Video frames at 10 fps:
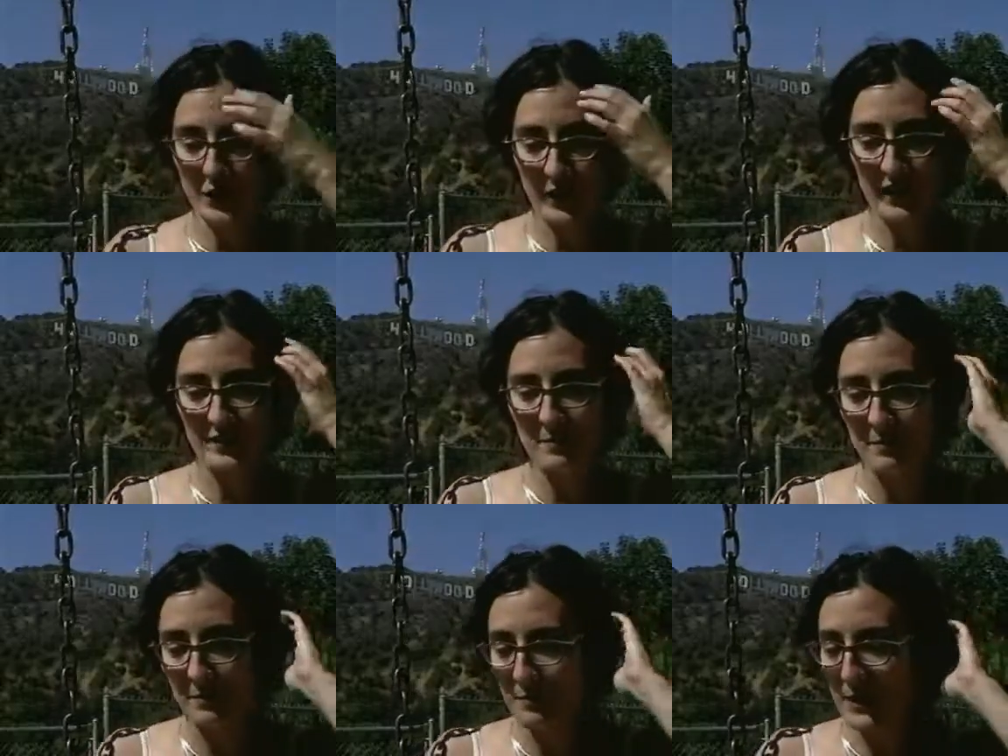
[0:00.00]
you know, I got
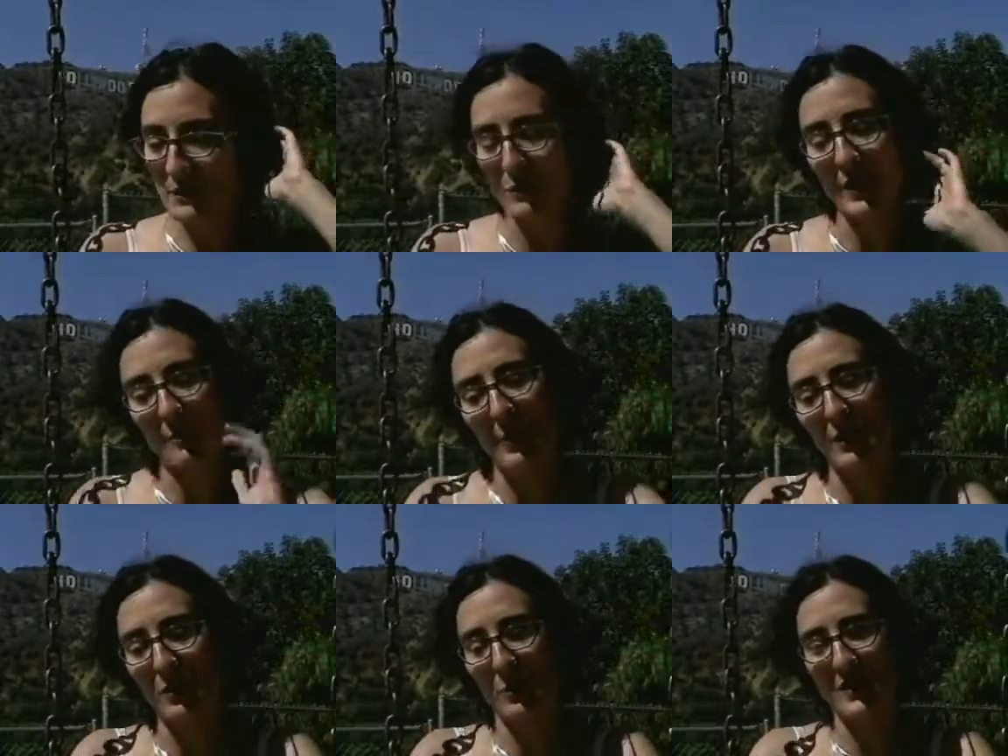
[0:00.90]
to meet Rick
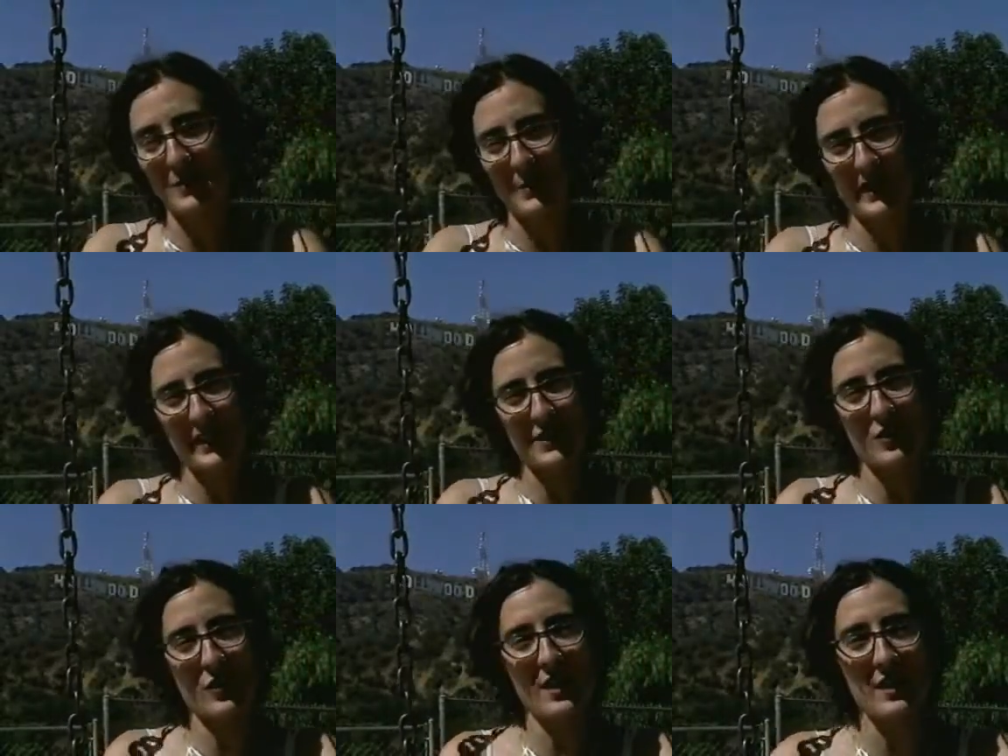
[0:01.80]
Baker once when I got to try